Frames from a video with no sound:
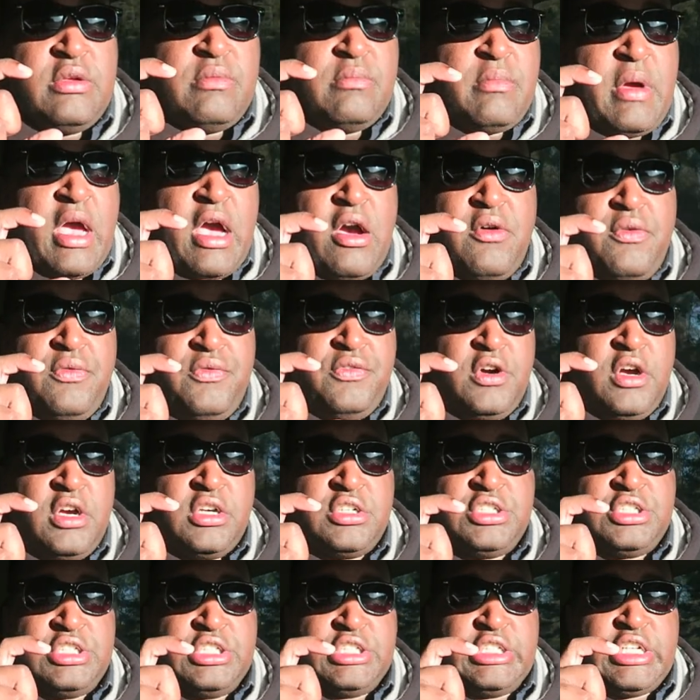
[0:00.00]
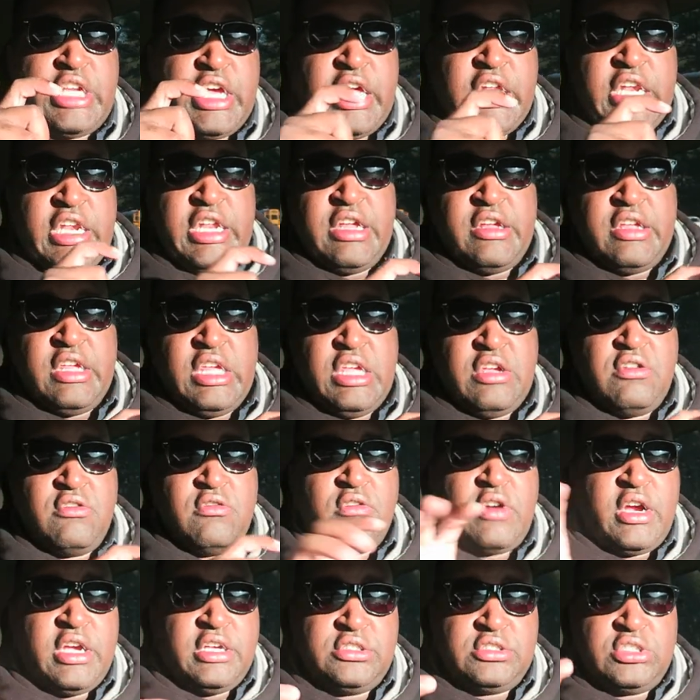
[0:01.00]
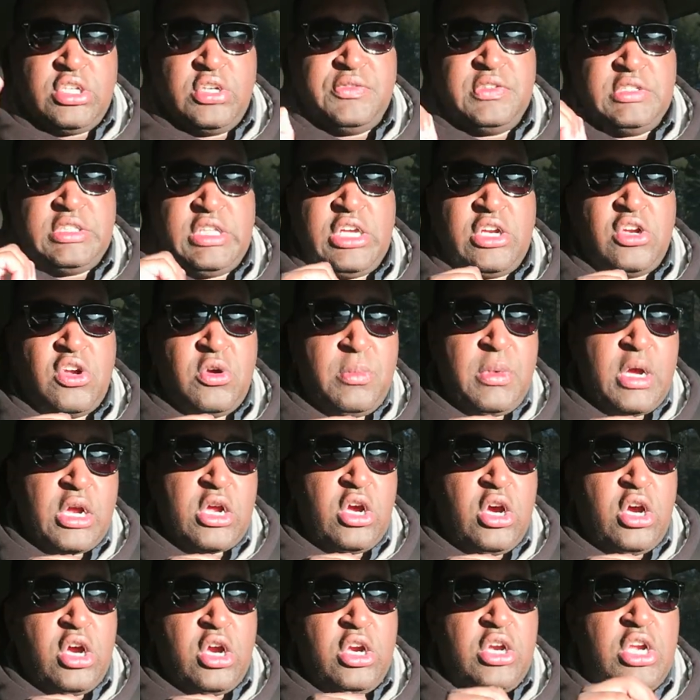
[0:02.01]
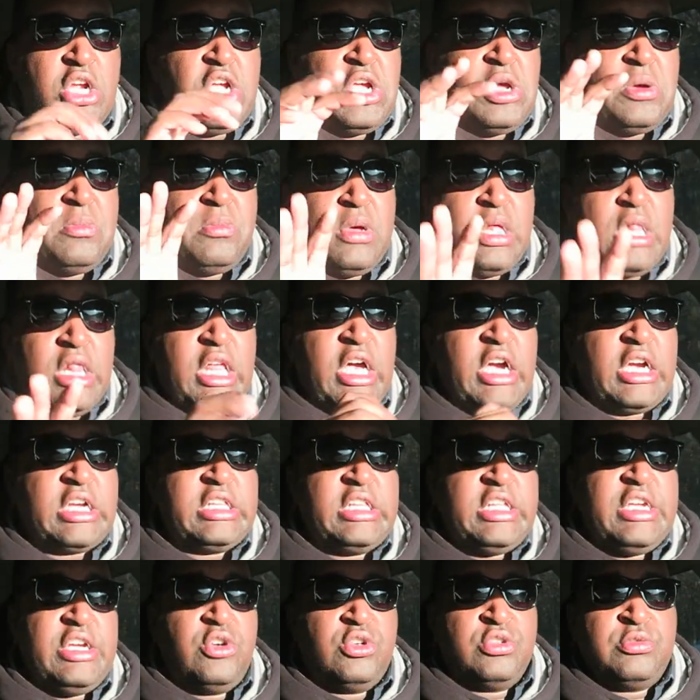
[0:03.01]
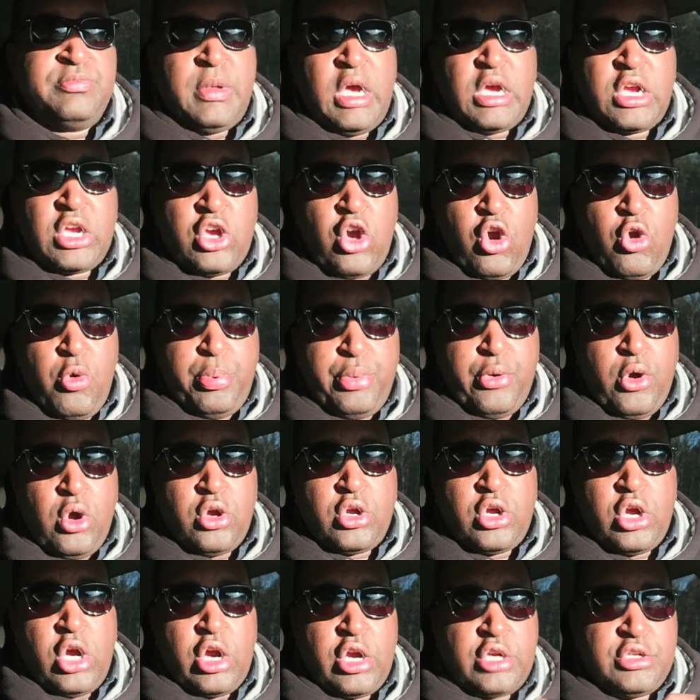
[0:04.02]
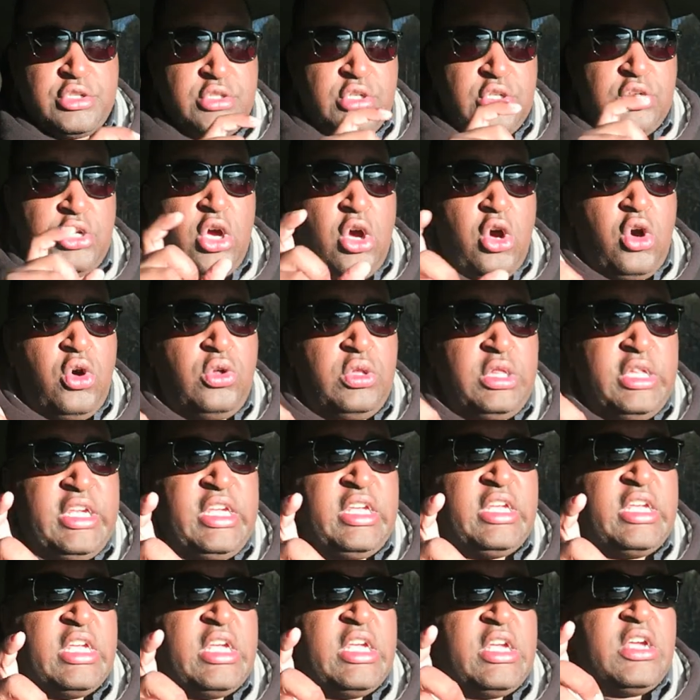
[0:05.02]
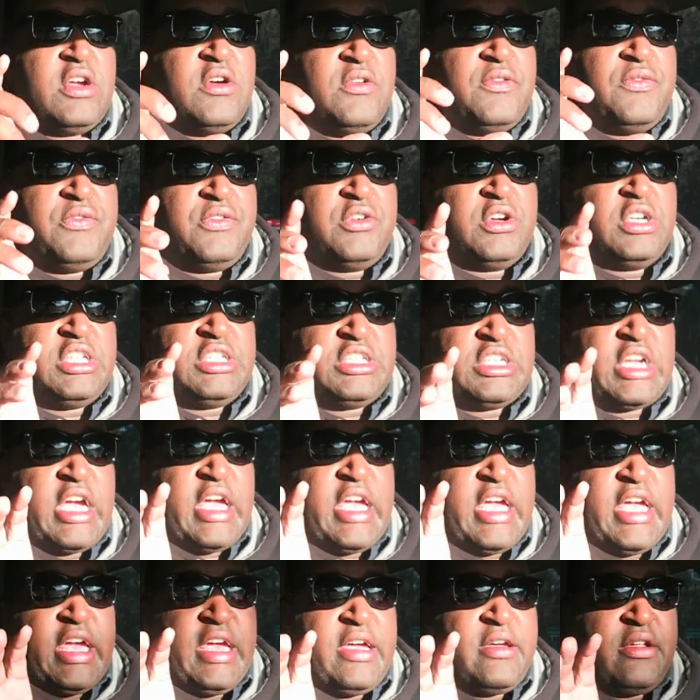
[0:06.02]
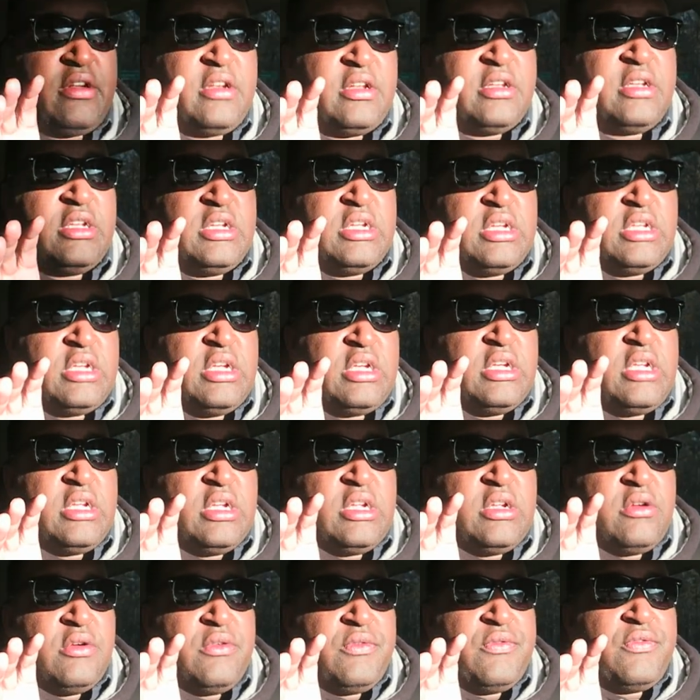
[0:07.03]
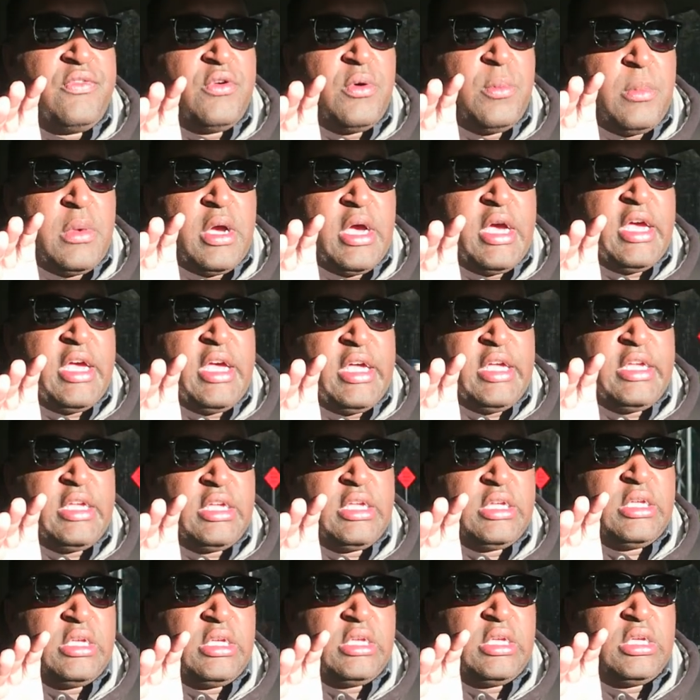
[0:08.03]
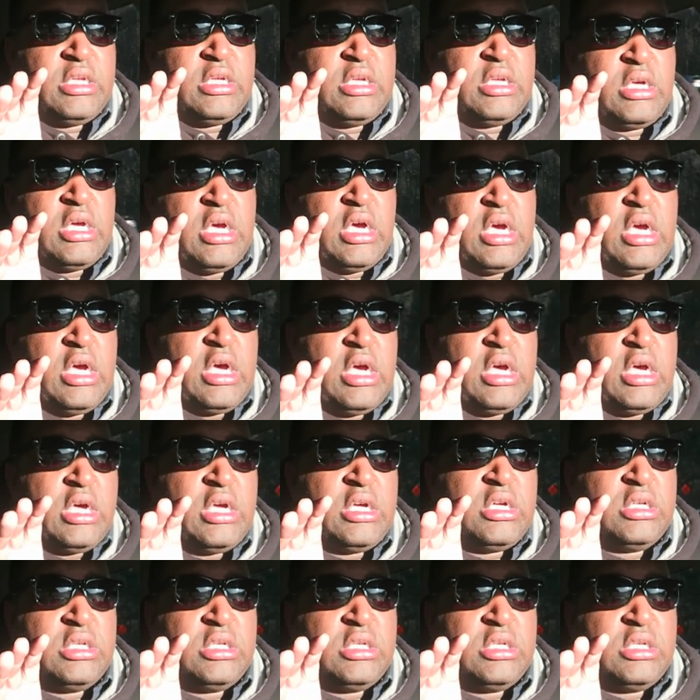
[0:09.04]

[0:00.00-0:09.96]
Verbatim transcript: malfunctioned and it erased everything on my car. But luckily it was my GoPro card, so the only footage I had from my uh,